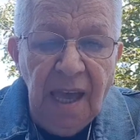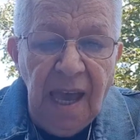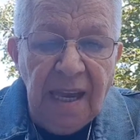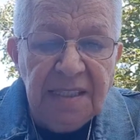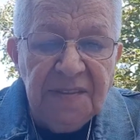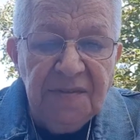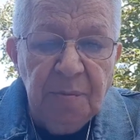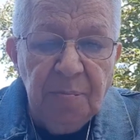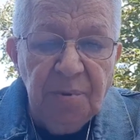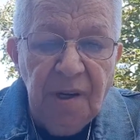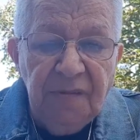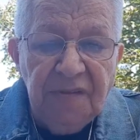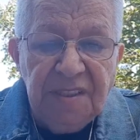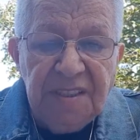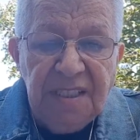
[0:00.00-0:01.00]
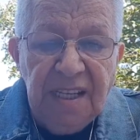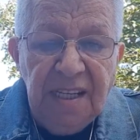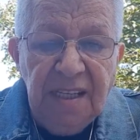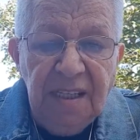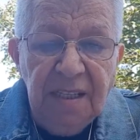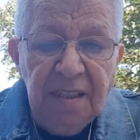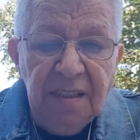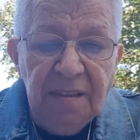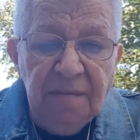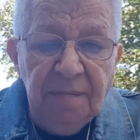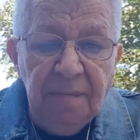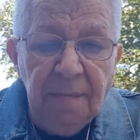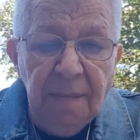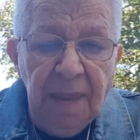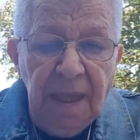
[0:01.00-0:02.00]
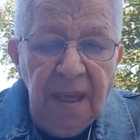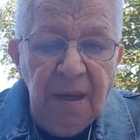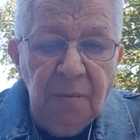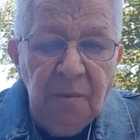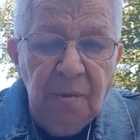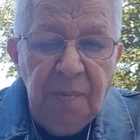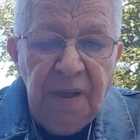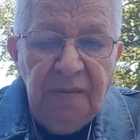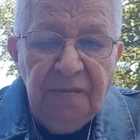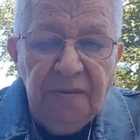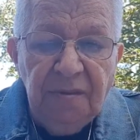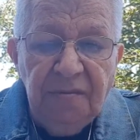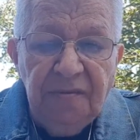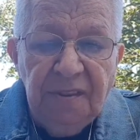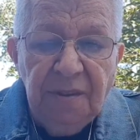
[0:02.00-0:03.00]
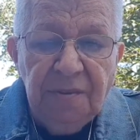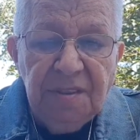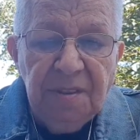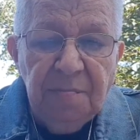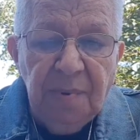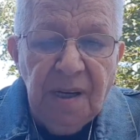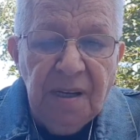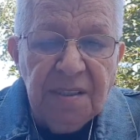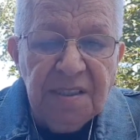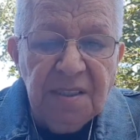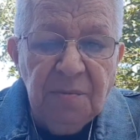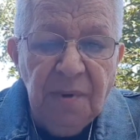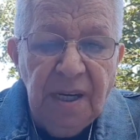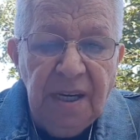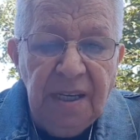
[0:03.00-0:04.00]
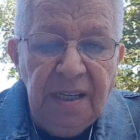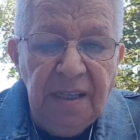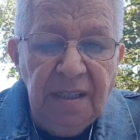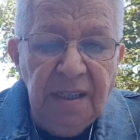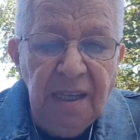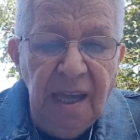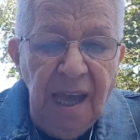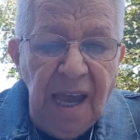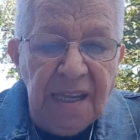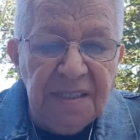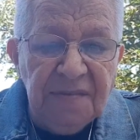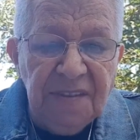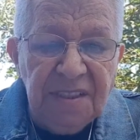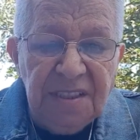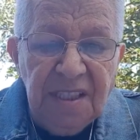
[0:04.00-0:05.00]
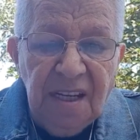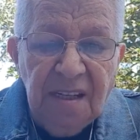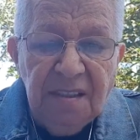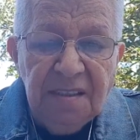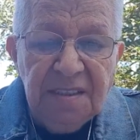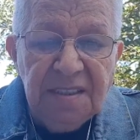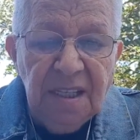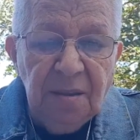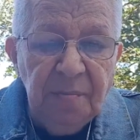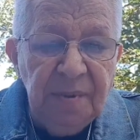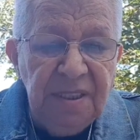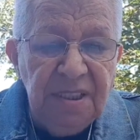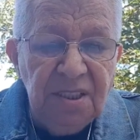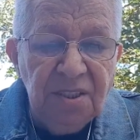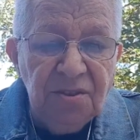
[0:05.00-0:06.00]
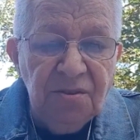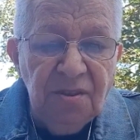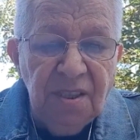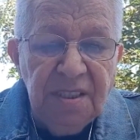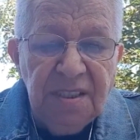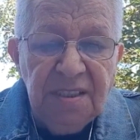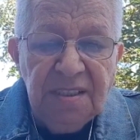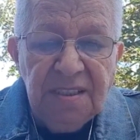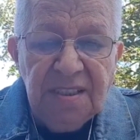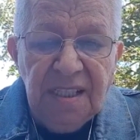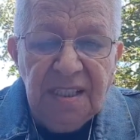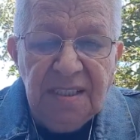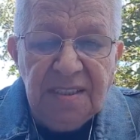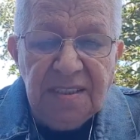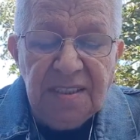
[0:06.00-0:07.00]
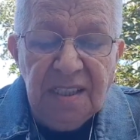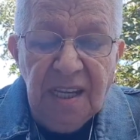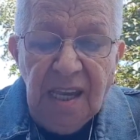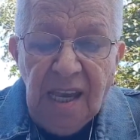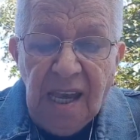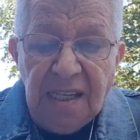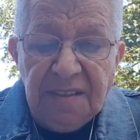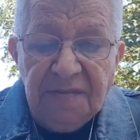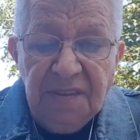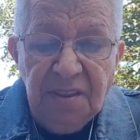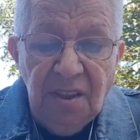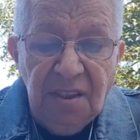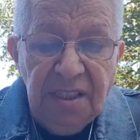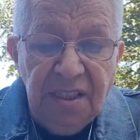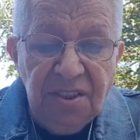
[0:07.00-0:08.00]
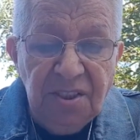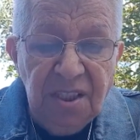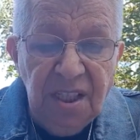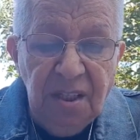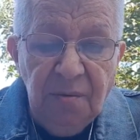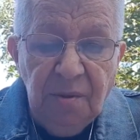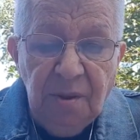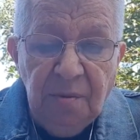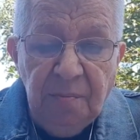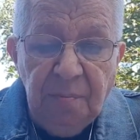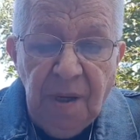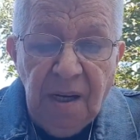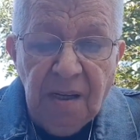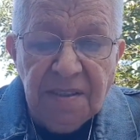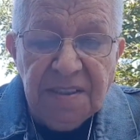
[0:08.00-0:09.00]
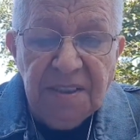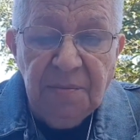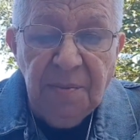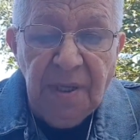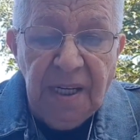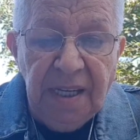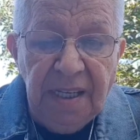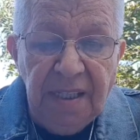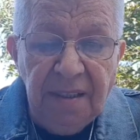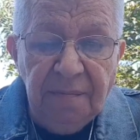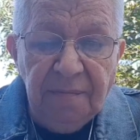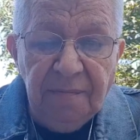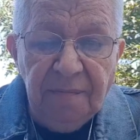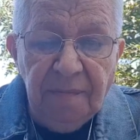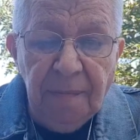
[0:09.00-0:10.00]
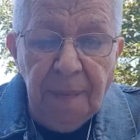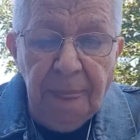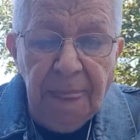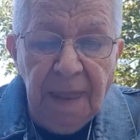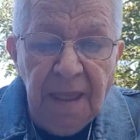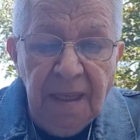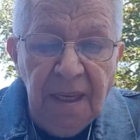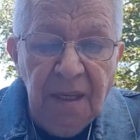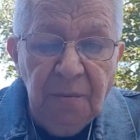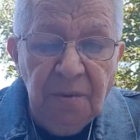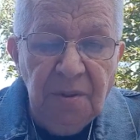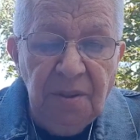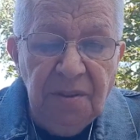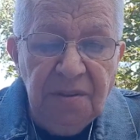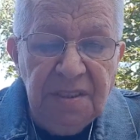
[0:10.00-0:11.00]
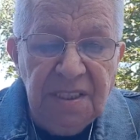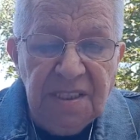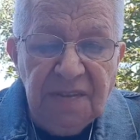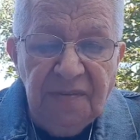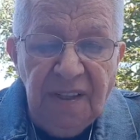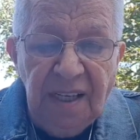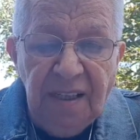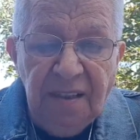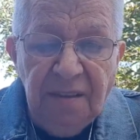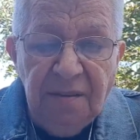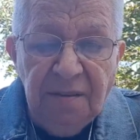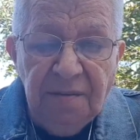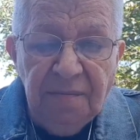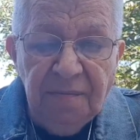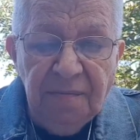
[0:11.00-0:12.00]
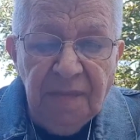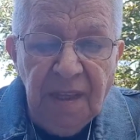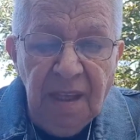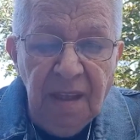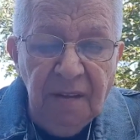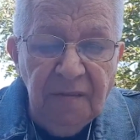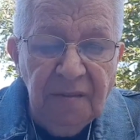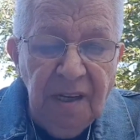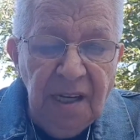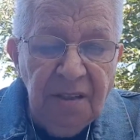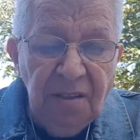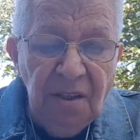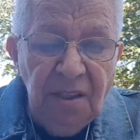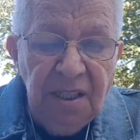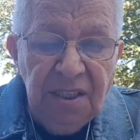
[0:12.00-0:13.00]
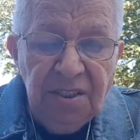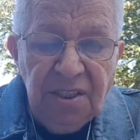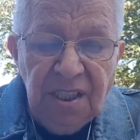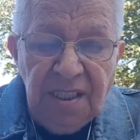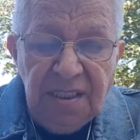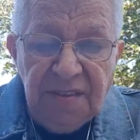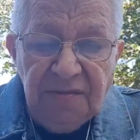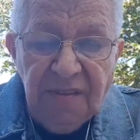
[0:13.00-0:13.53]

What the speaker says: As for prophecy, it will be fulfilled and pass away. As for tongues, they will be destroyed and cease. As for knowledge, it will pass away. It will lose its value. For our knowledge is